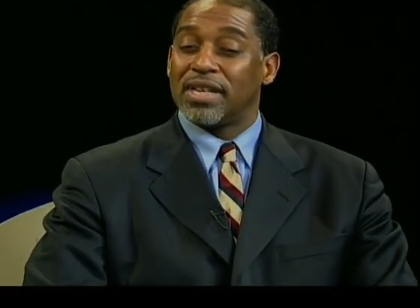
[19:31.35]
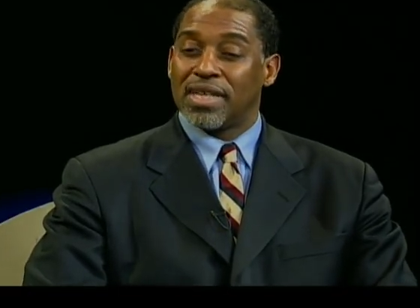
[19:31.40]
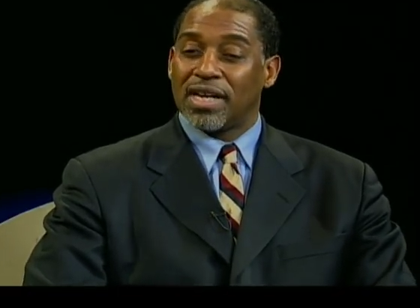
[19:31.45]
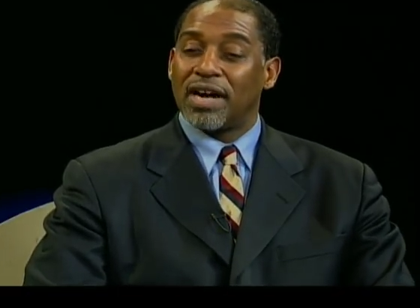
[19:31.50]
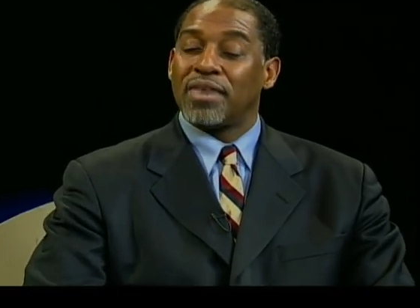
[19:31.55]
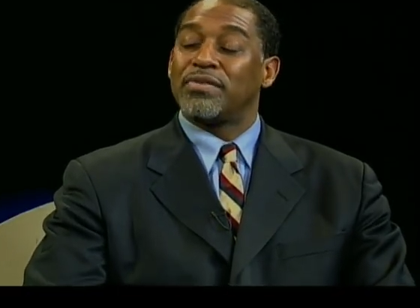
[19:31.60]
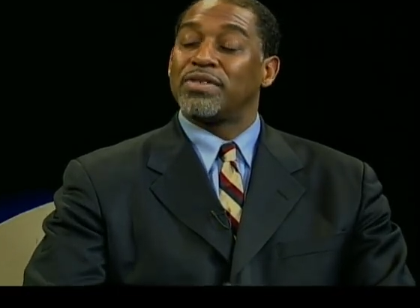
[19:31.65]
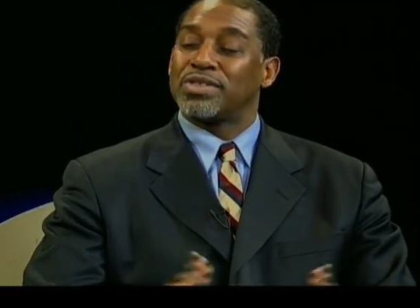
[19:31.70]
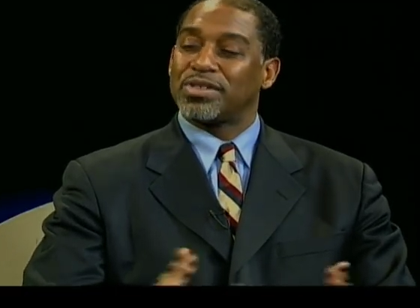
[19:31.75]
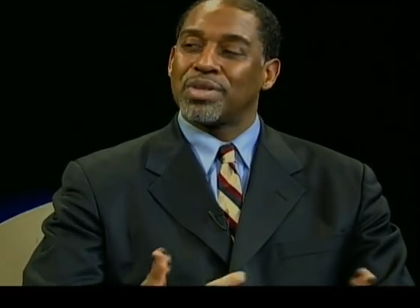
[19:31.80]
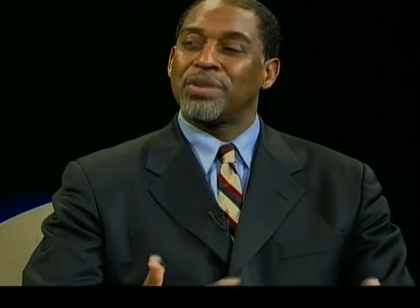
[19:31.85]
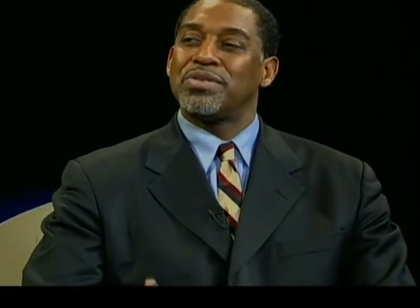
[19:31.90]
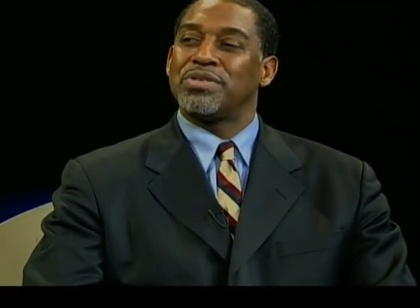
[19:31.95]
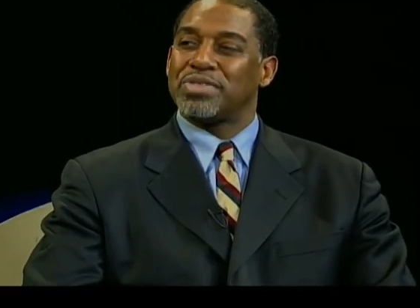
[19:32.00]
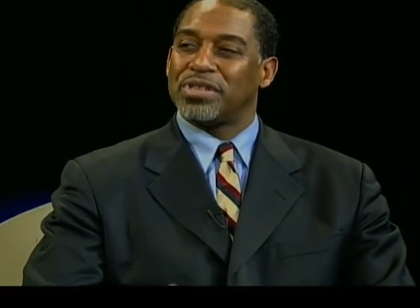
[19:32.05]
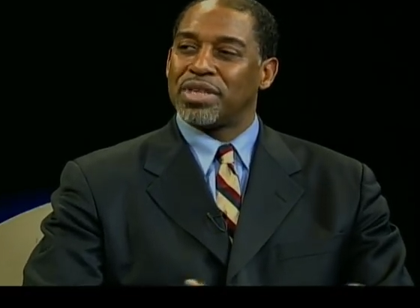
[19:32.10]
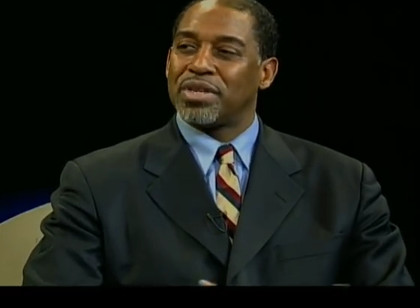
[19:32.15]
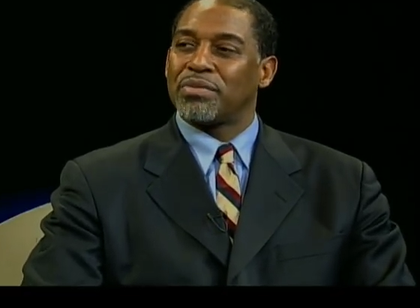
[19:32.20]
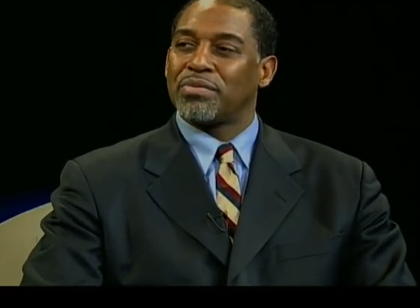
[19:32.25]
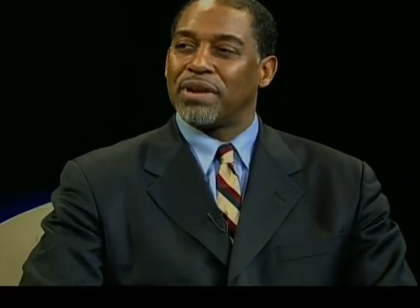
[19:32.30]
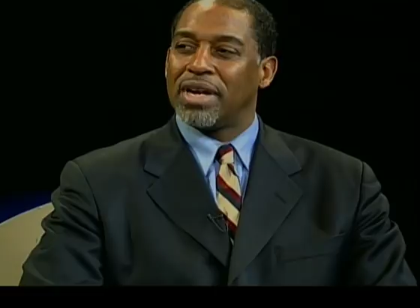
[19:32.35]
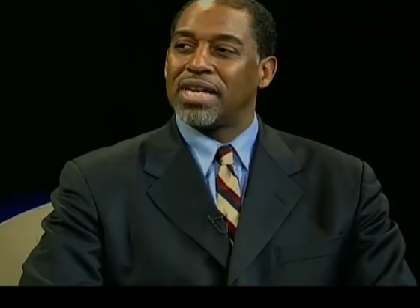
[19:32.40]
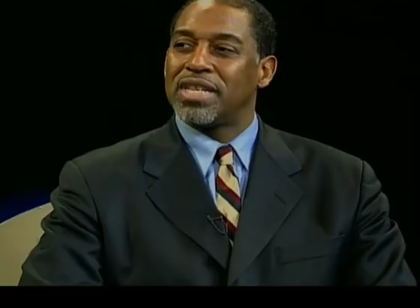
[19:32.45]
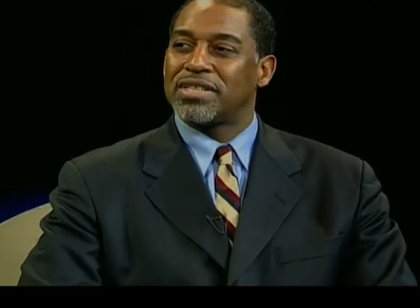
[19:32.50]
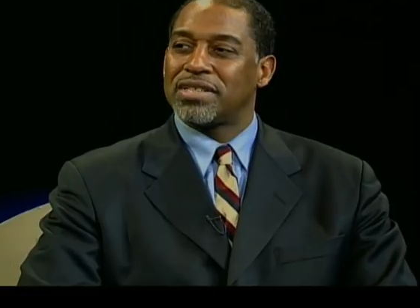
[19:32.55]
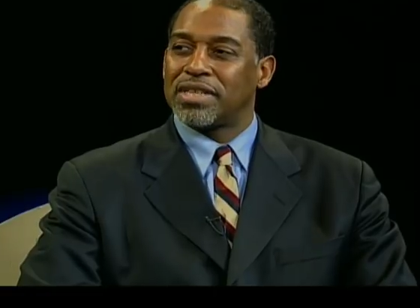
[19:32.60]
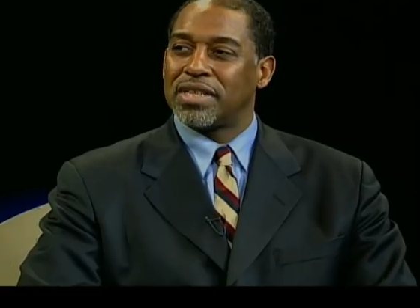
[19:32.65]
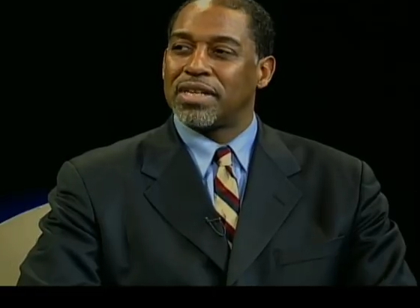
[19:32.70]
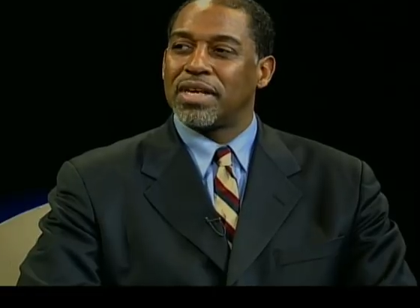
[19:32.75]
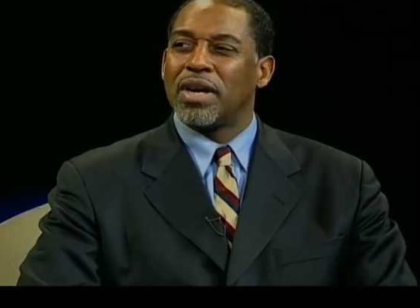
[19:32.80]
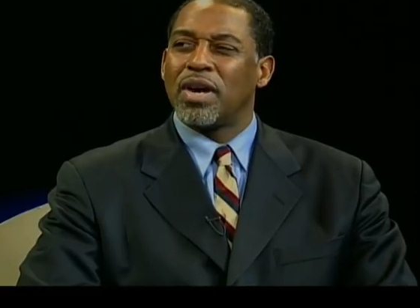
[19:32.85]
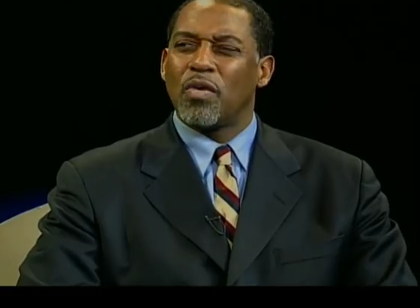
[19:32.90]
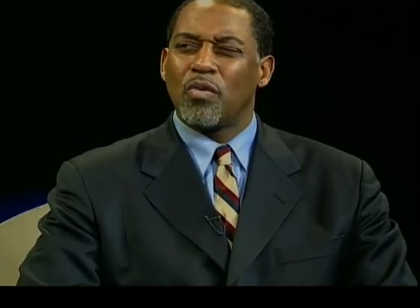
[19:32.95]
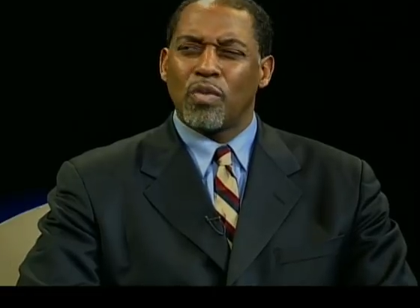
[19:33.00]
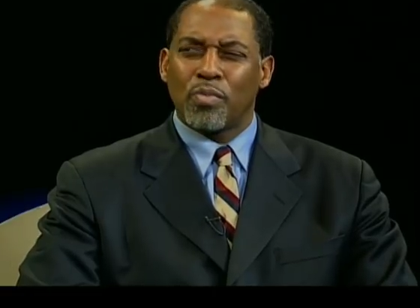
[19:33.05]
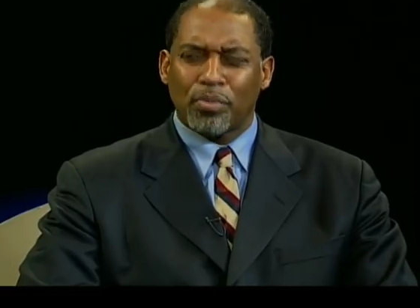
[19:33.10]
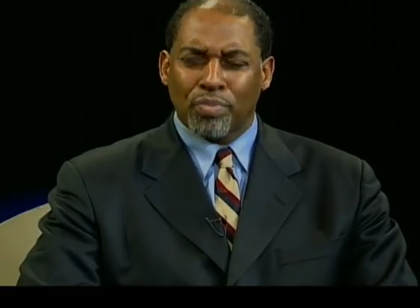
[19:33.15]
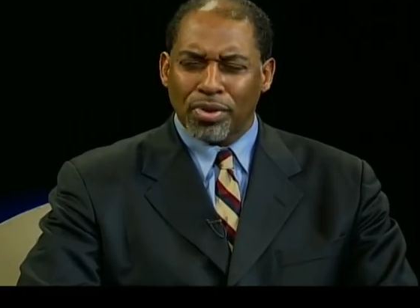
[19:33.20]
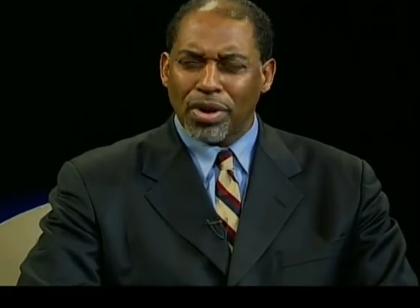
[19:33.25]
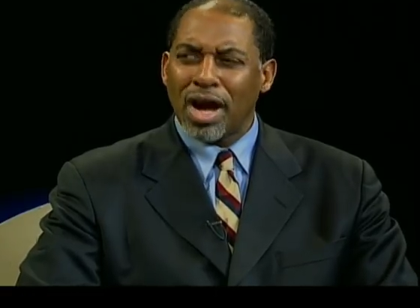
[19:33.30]
of a certain generation will
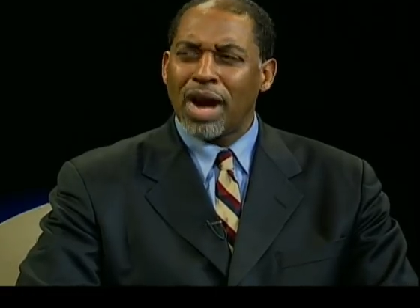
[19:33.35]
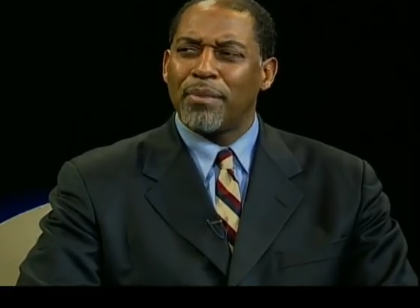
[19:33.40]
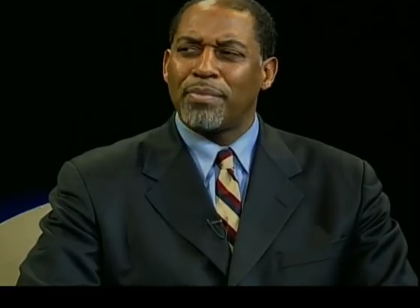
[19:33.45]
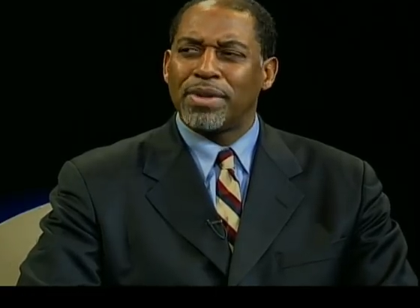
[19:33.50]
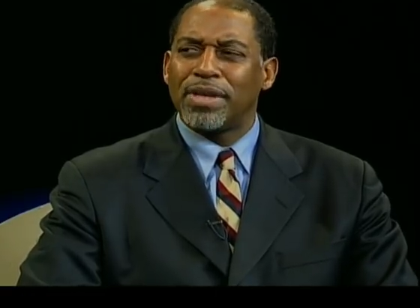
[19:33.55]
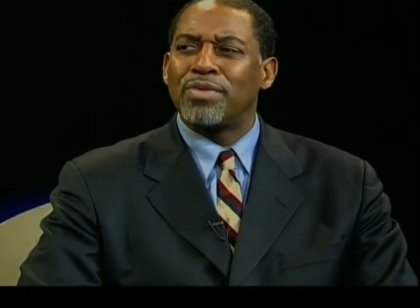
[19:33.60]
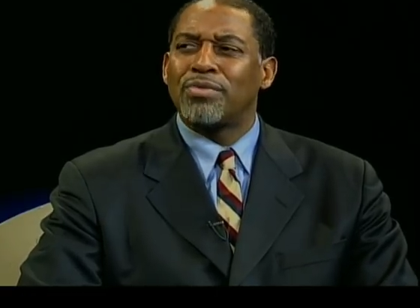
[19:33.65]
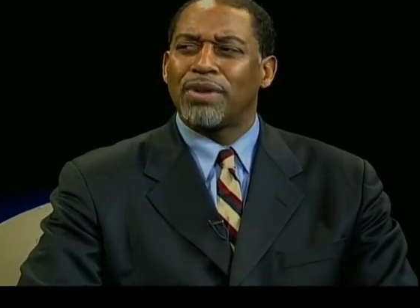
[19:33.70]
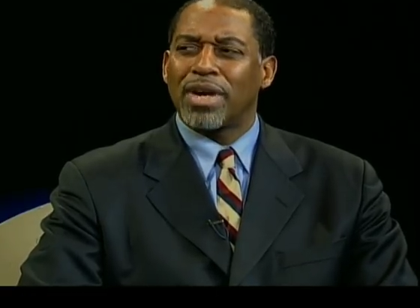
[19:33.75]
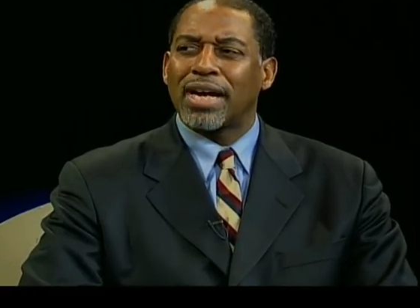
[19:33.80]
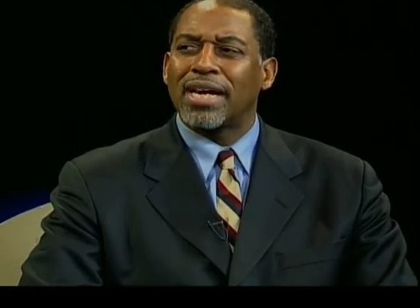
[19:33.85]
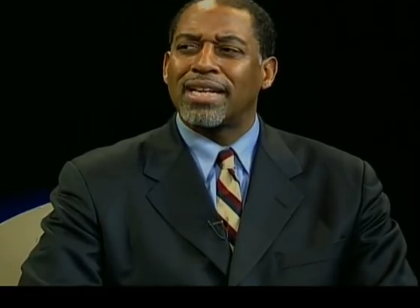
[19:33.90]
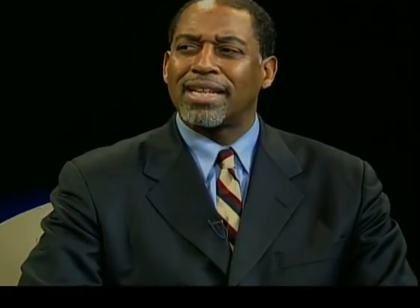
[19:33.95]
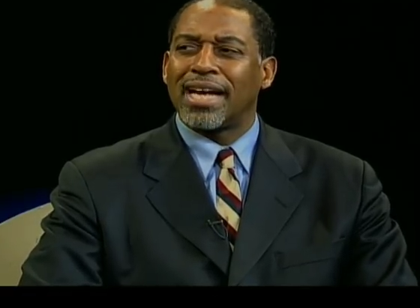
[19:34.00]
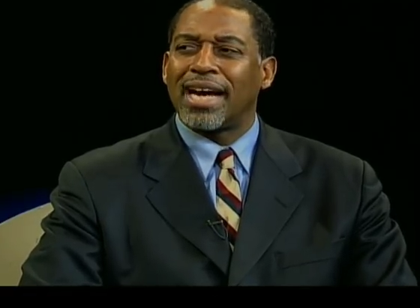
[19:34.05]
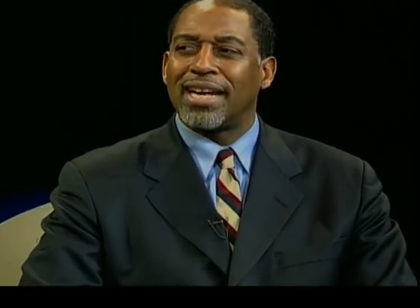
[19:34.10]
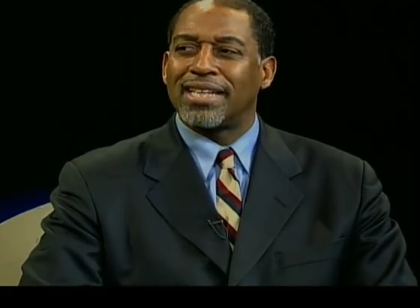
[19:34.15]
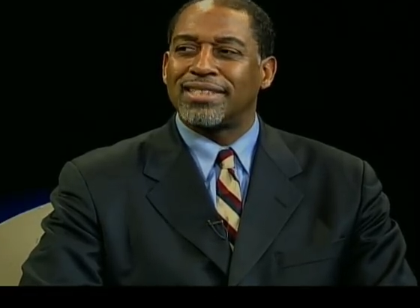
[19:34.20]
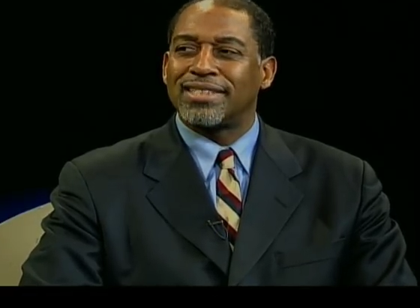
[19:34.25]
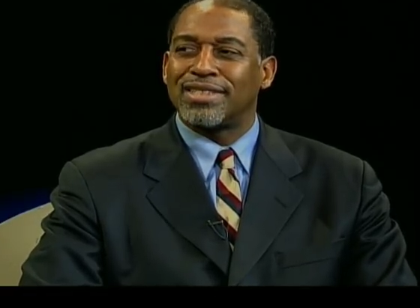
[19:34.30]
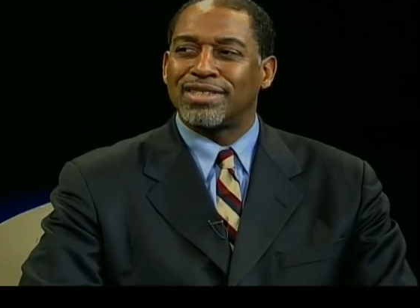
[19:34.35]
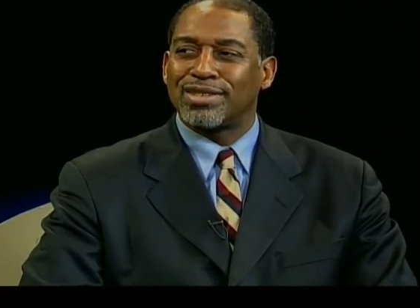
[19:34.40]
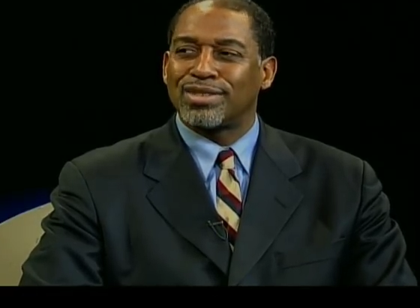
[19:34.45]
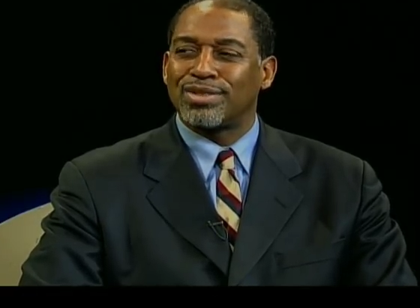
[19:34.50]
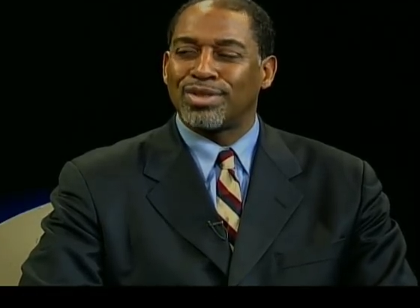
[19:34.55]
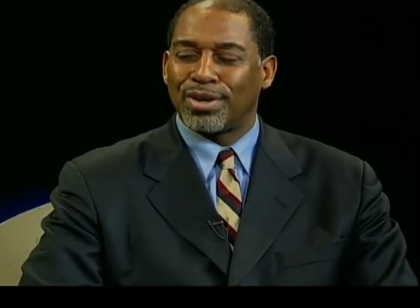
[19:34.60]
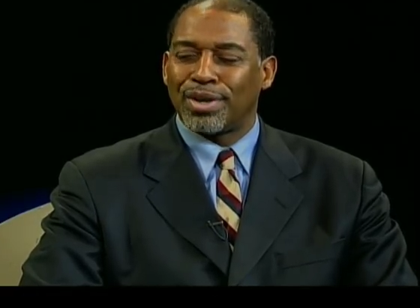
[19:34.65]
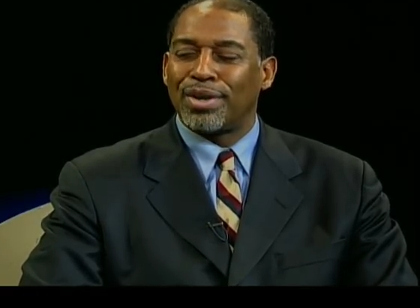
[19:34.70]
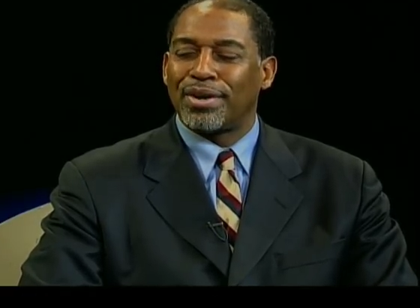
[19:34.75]
probably recognize this song.